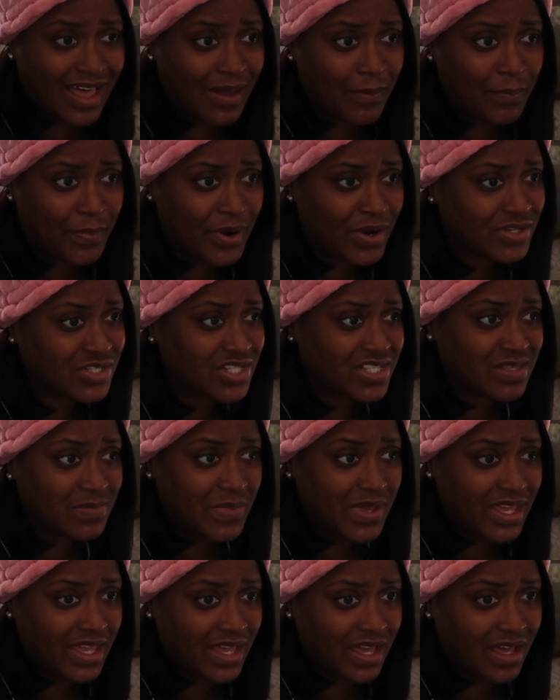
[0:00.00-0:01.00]
I purchased
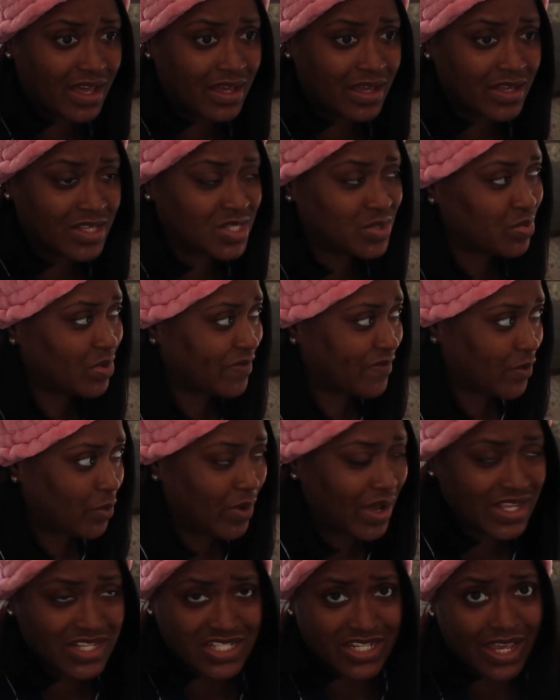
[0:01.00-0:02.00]
me a Swiffer wet